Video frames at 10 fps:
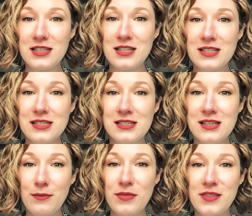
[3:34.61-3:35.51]
is
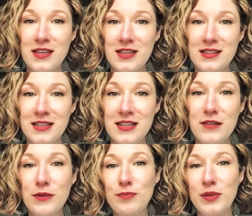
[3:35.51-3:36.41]
something that
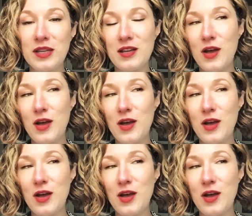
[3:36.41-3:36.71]
even be